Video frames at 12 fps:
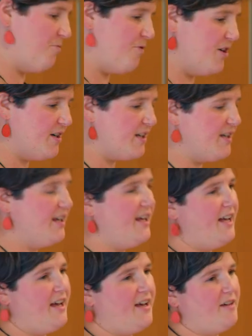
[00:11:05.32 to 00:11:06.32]
your work,
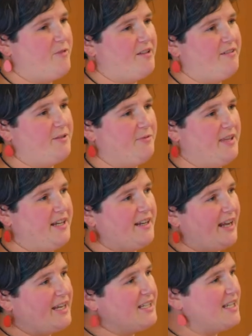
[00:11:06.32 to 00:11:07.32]
whether it's within
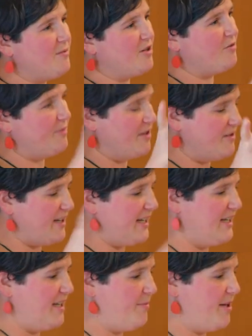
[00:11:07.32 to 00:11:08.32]
academia or beyond
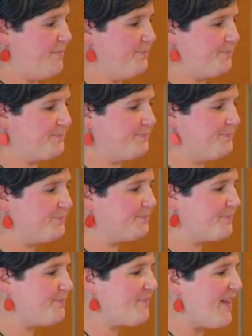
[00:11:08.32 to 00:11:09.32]
academia,
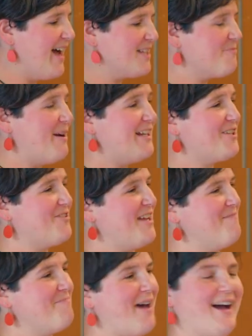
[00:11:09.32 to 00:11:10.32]
as well as your
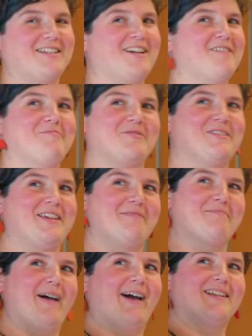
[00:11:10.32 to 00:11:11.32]
impact. I've put the
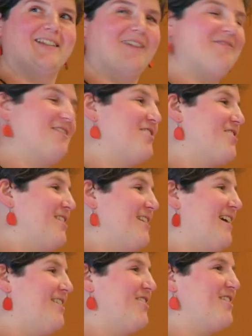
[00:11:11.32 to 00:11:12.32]
impact definition in
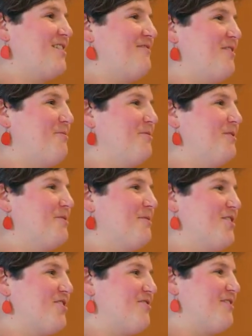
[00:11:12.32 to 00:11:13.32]
there just for you all to
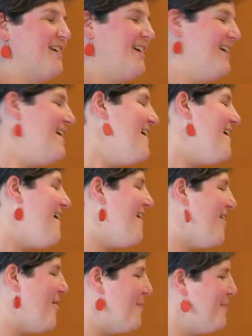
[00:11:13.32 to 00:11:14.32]
enjoy.
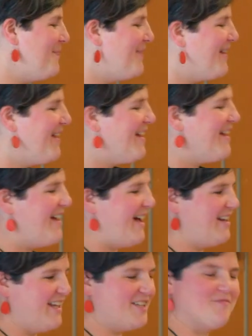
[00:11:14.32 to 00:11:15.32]
And
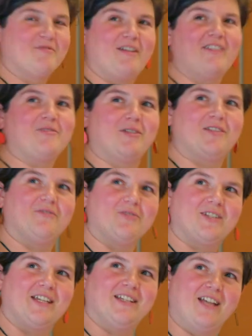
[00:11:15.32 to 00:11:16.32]
it is from the Ref
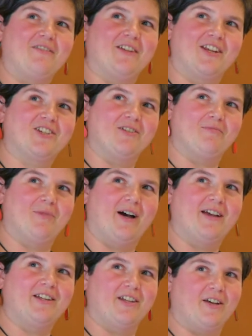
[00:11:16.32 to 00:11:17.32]
2014 definition,
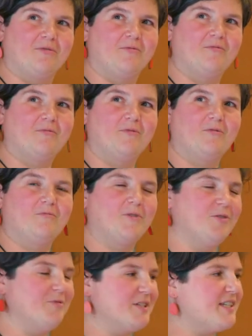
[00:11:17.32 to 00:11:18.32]
but you know, we
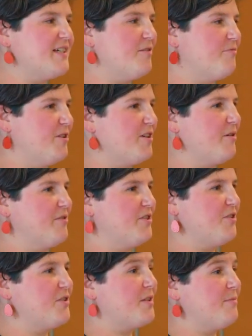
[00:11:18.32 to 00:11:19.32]
all want to see our work go on and
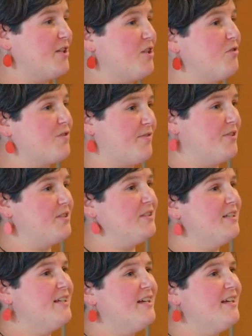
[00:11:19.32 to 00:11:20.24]
do something useful,